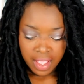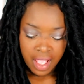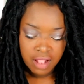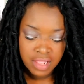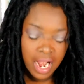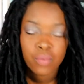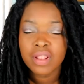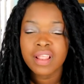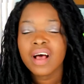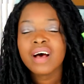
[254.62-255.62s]
And then I
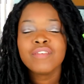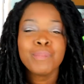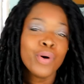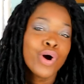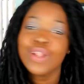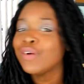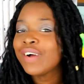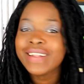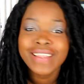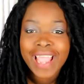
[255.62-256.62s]
would love a
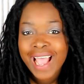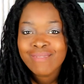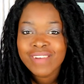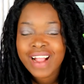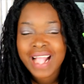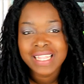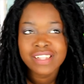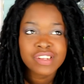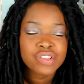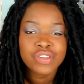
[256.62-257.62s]
Polaroid camera. I
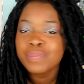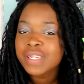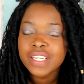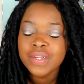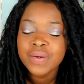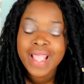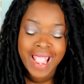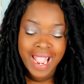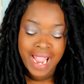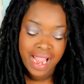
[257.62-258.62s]
think they're super cute
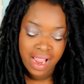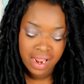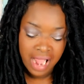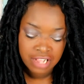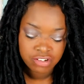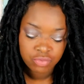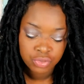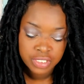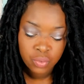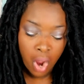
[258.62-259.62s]
and I just
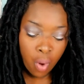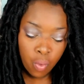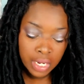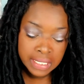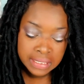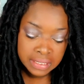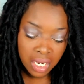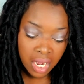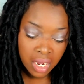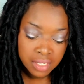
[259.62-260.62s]
really want one.
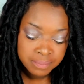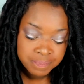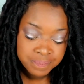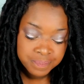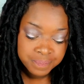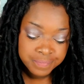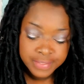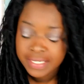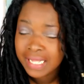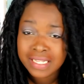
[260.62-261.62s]
Um,
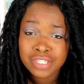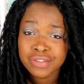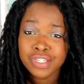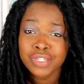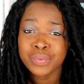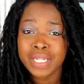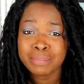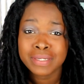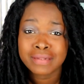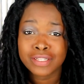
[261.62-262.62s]
I think they're cute when they
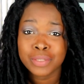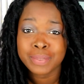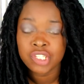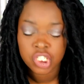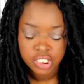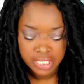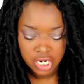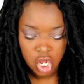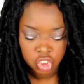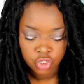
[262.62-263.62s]
print out the little pictures
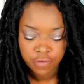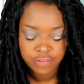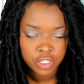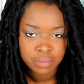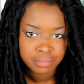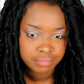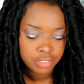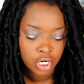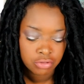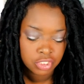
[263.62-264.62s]
and also film,
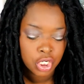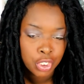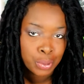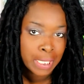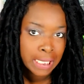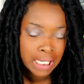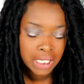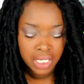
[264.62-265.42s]
you know, to go with it.